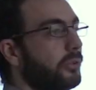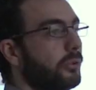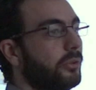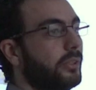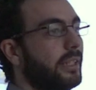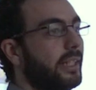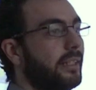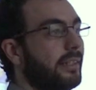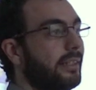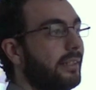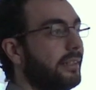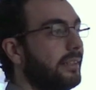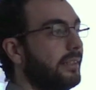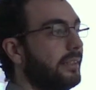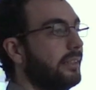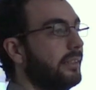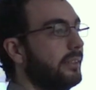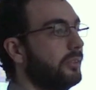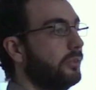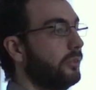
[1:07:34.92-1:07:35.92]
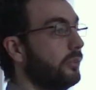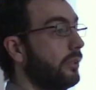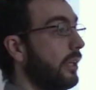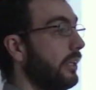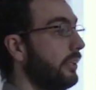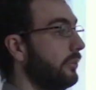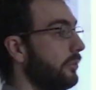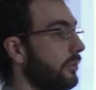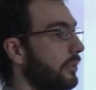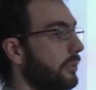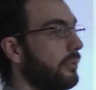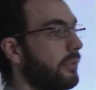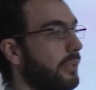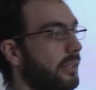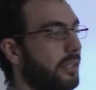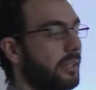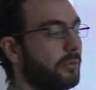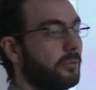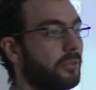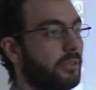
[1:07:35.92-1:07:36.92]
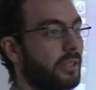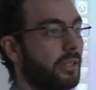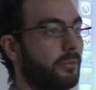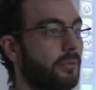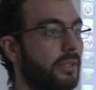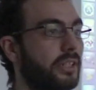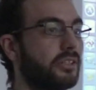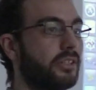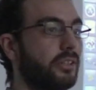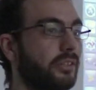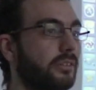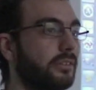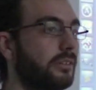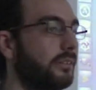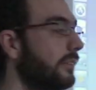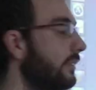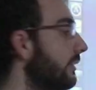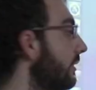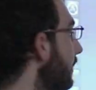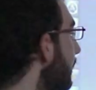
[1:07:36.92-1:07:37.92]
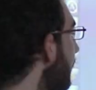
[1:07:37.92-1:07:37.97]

to the neural network in question,